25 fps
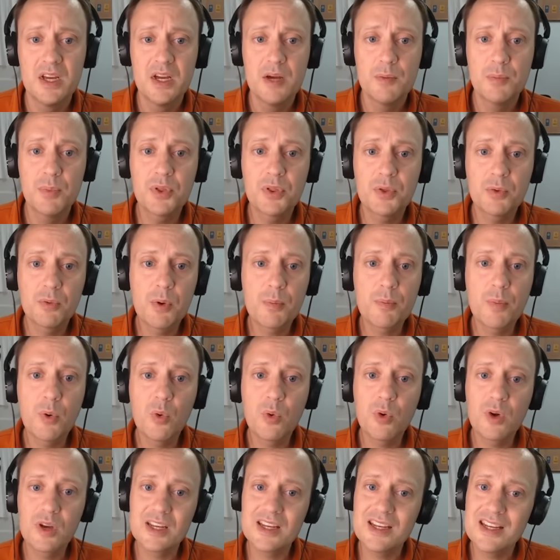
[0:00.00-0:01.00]
But the
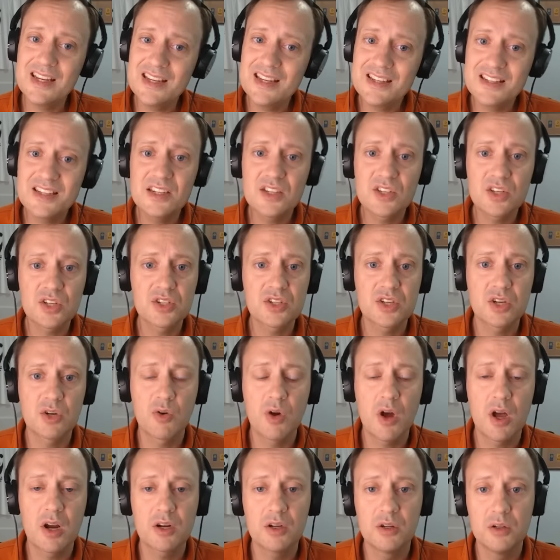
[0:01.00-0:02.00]
report isn't just a
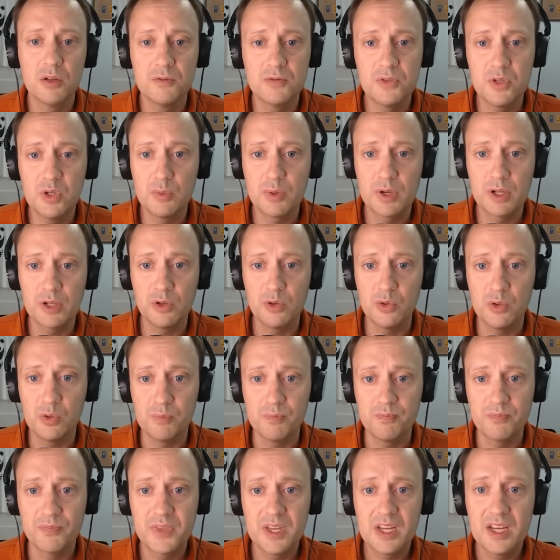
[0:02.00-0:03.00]
chronicle of doom and
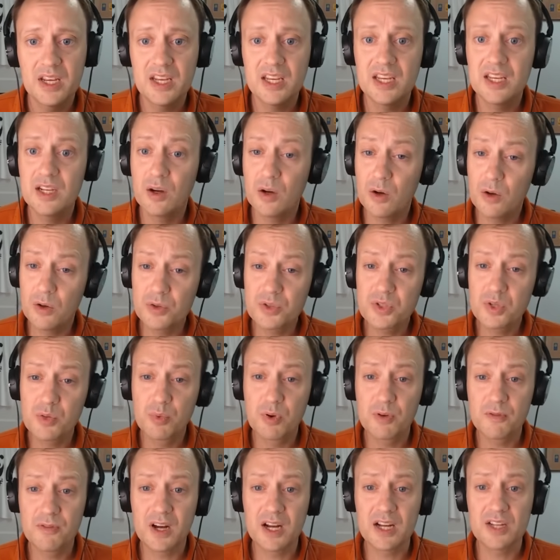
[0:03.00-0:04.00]
gloom. It also
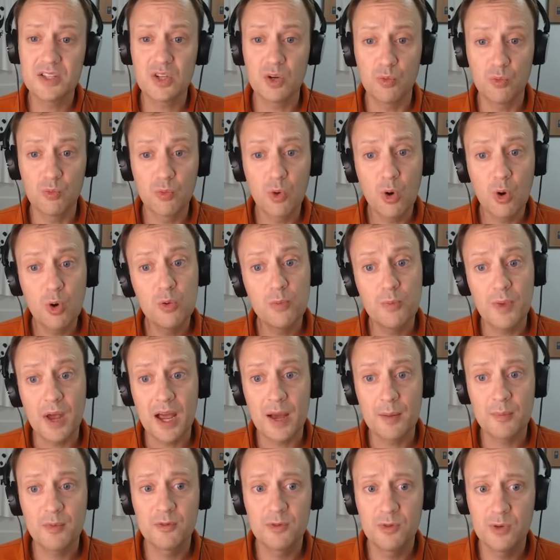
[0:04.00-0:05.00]
provides a
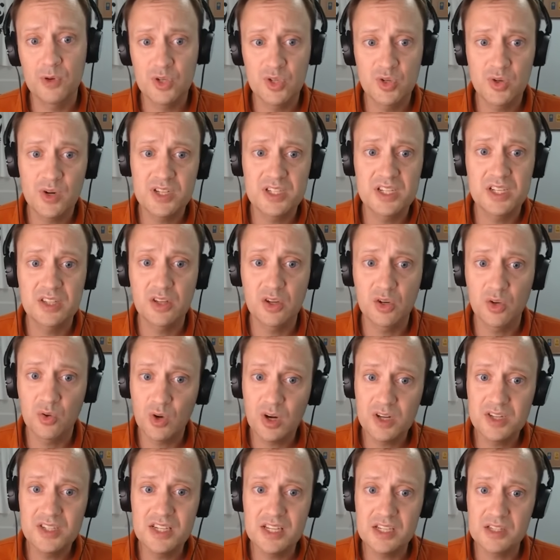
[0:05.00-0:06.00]
roadmap for addressing the
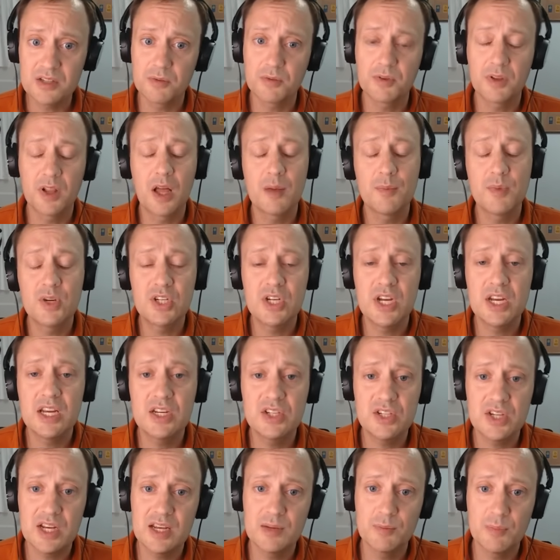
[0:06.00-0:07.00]
crises of climate
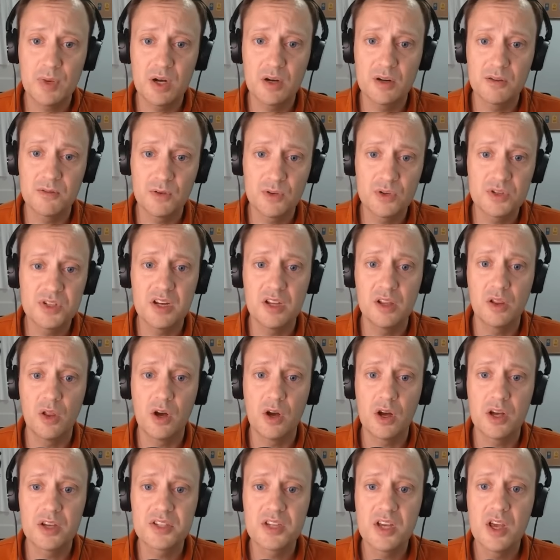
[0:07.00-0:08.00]
change and biodiversity
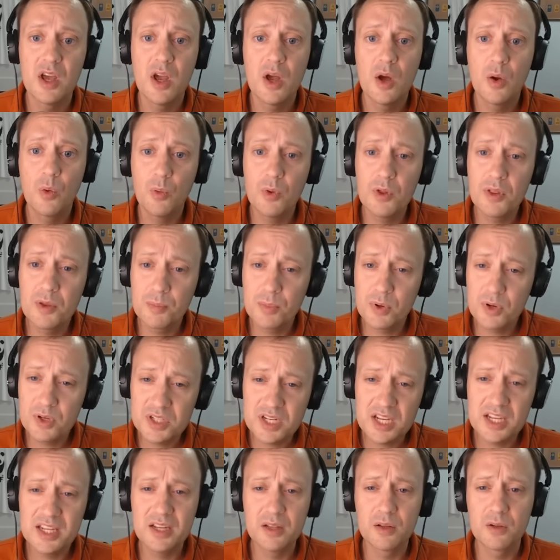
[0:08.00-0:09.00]
loss, with a
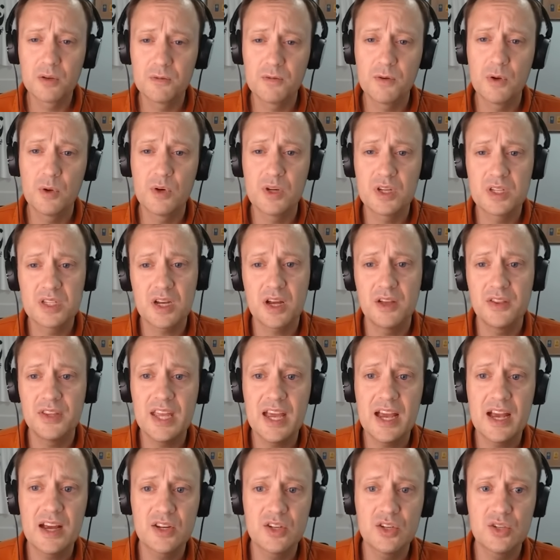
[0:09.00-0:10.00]
particular focus on the
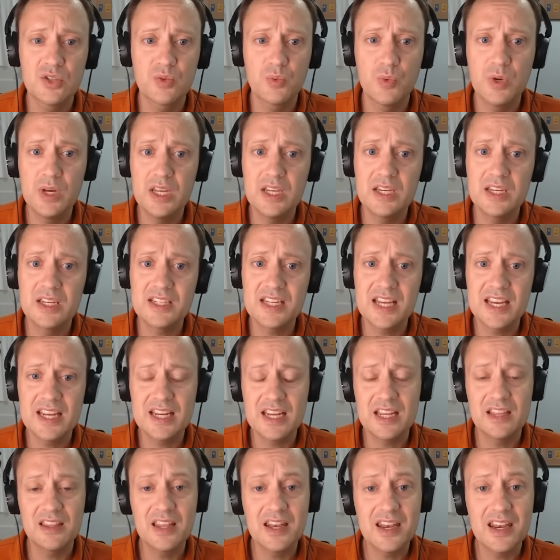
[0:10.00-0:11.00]
actions we need to take
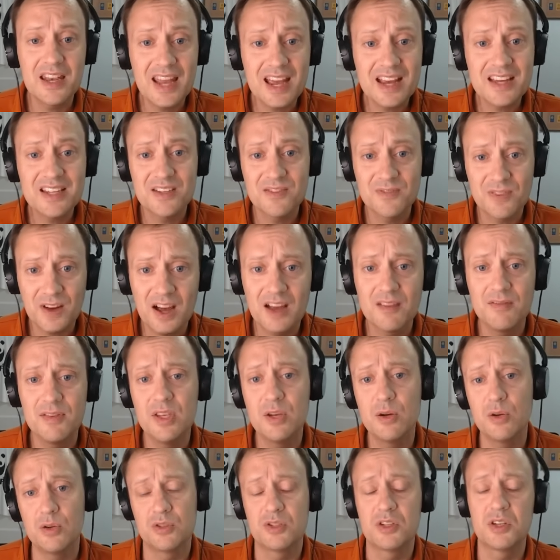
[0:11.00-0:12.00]
in the next 5
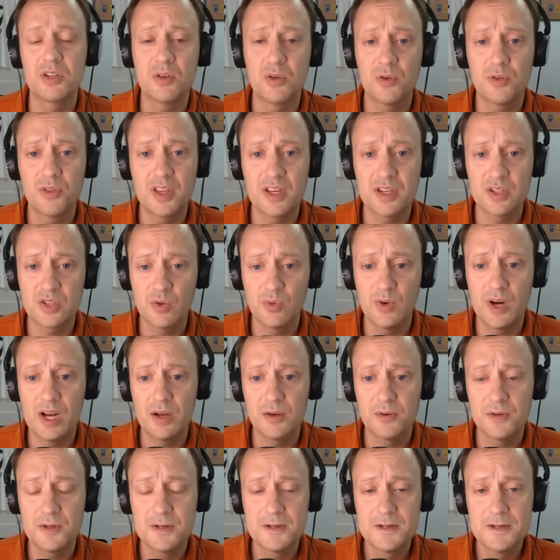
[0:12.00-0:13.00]
years to turn things
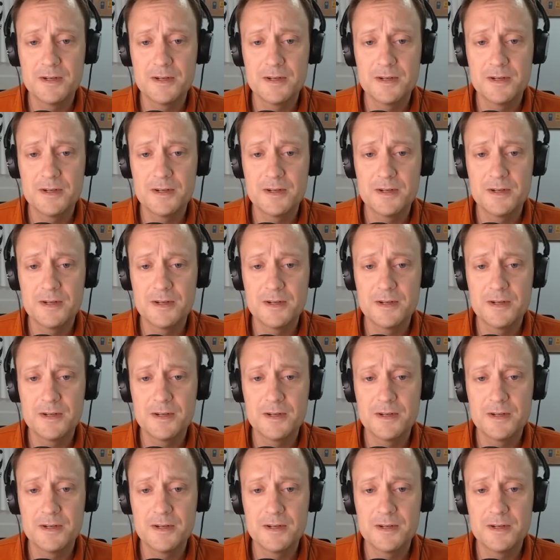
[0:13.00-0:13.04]
around.